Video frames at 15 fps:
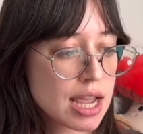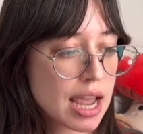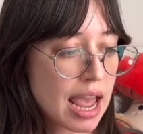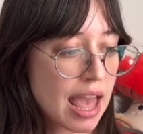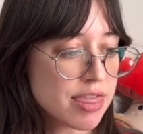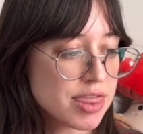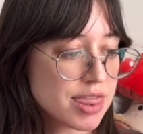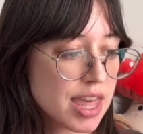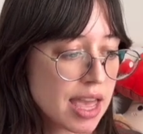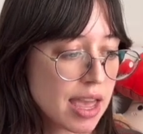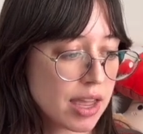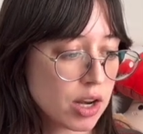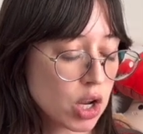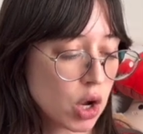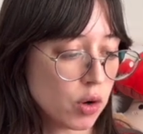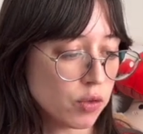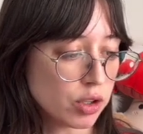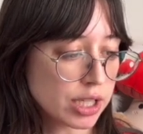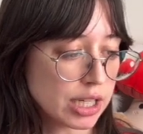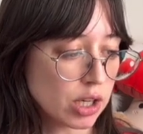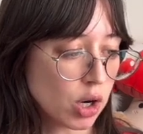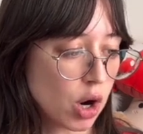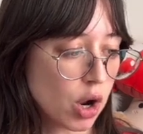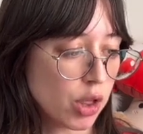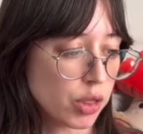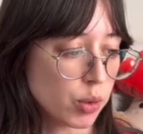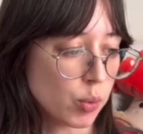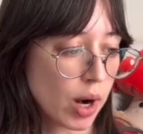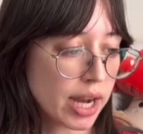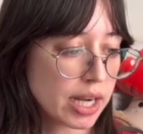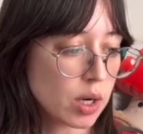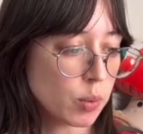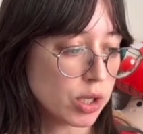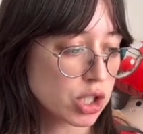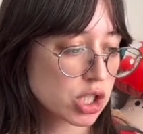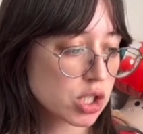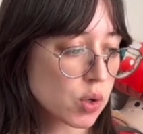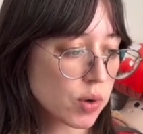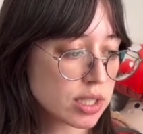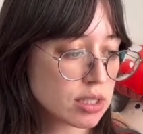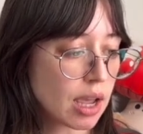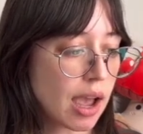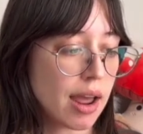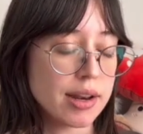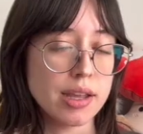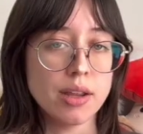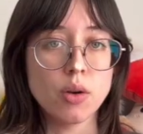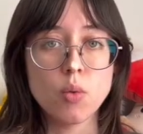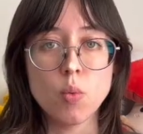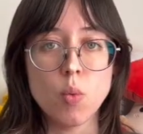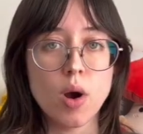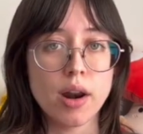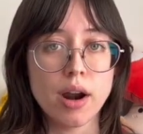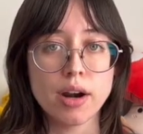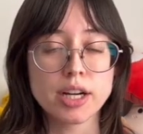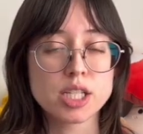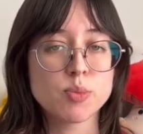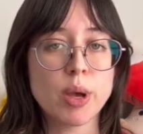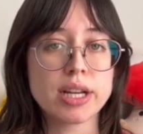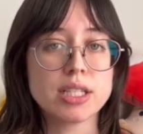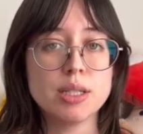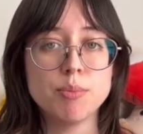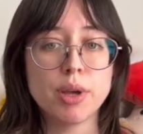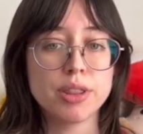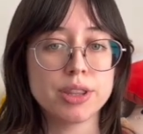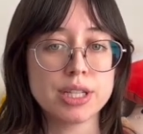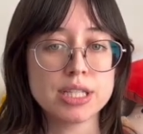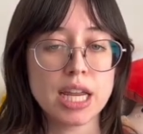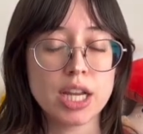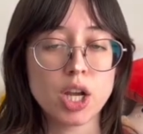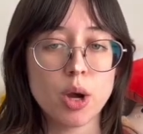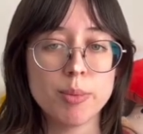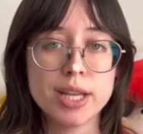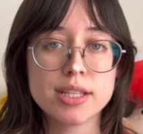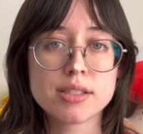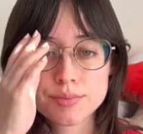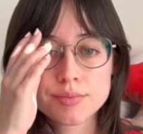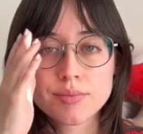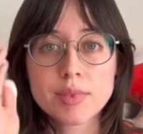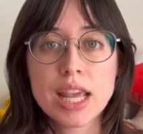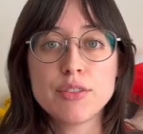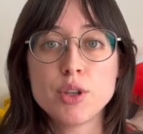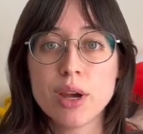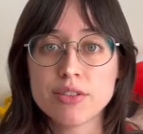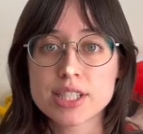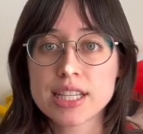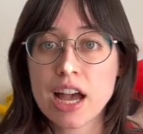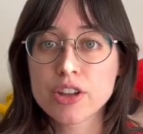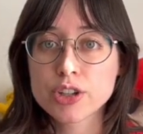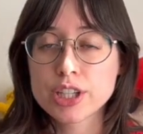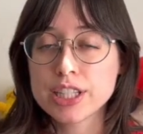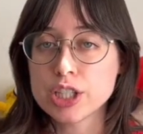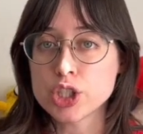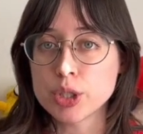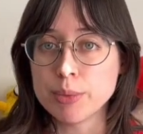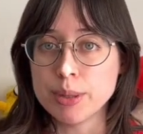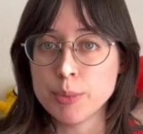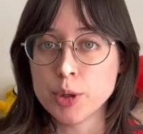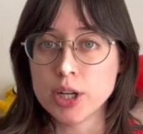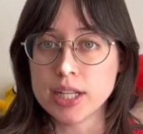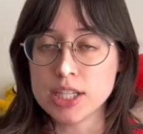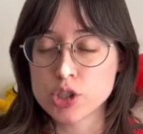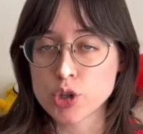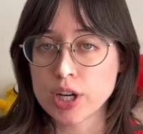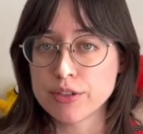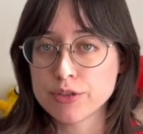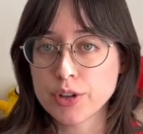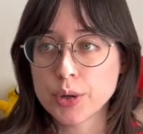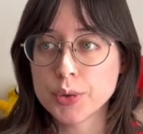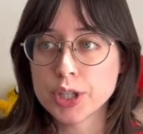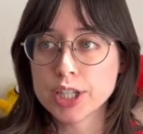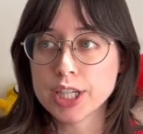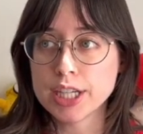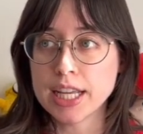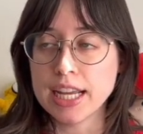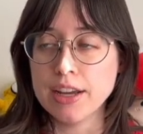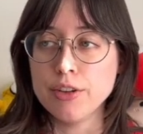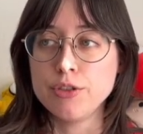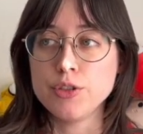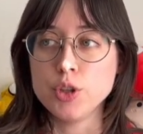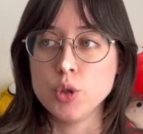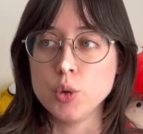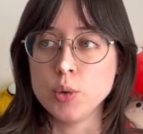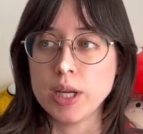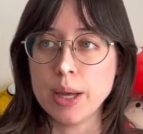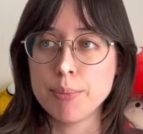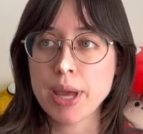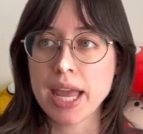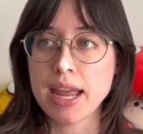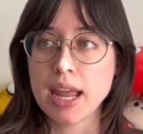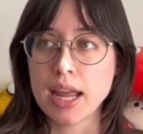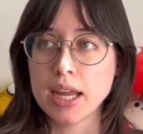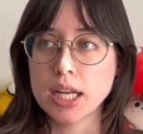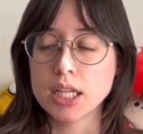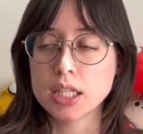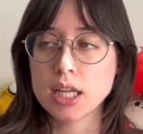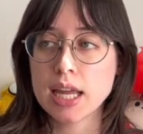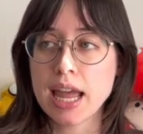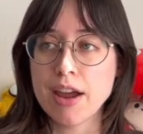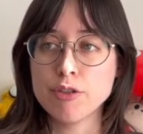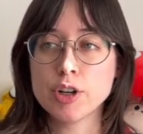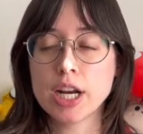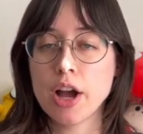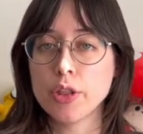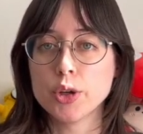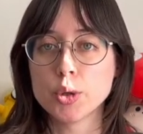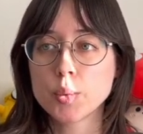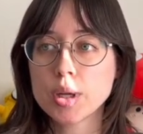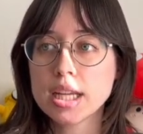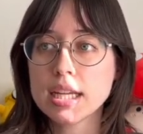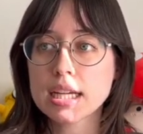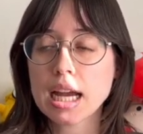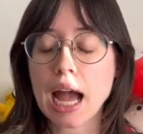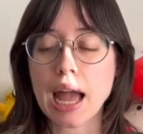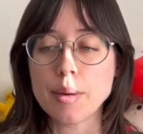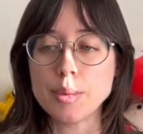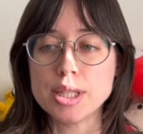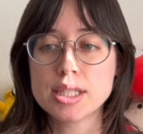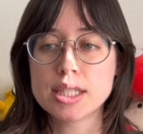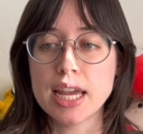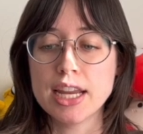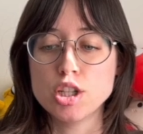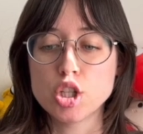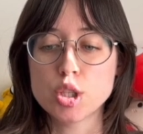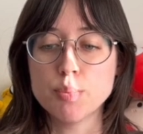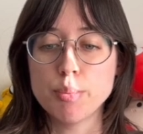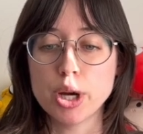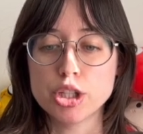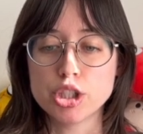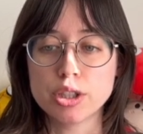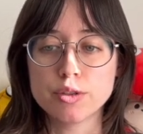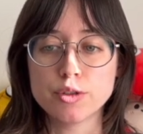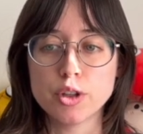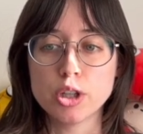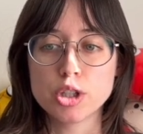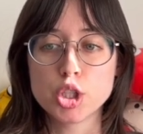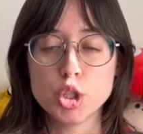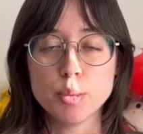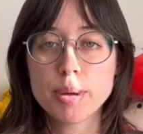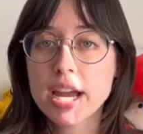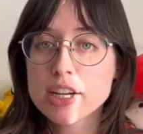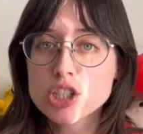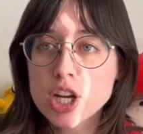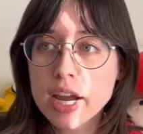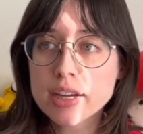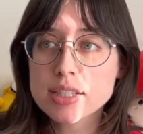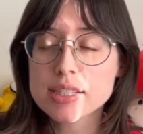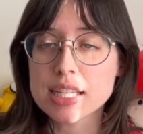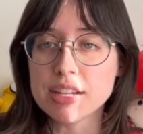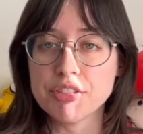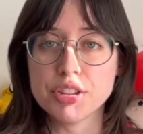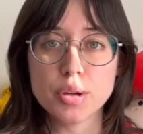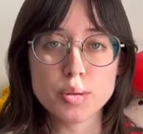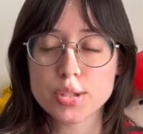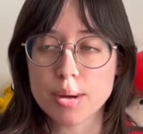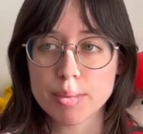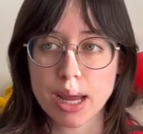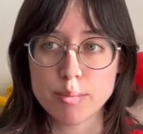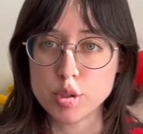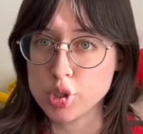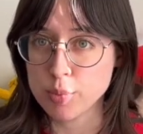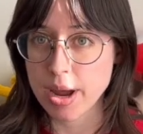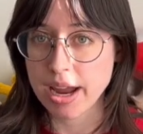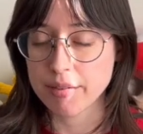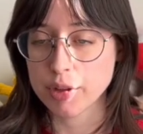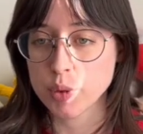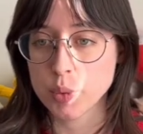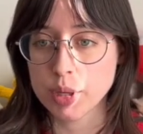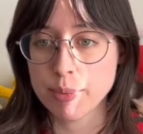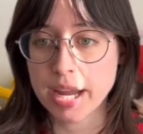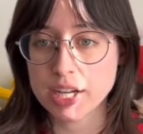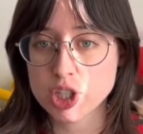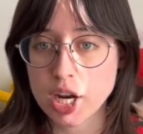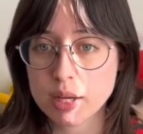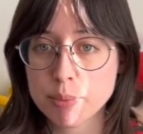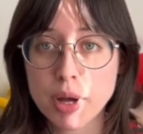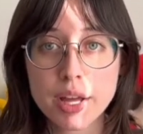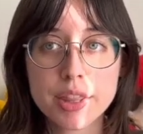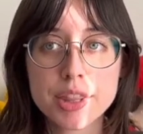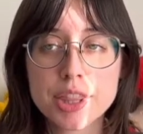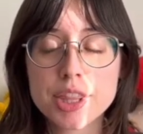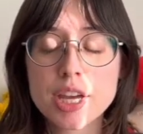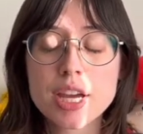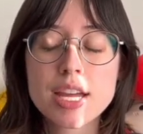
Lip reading: And then over here on the right, we're just going to add in what our expected monthly take home is. If you have a salary, this should be pretty straightforward. If you get paid every other week, I would say just budget for 2 paychecks, even though sometimes you may have a 3 paycheck month.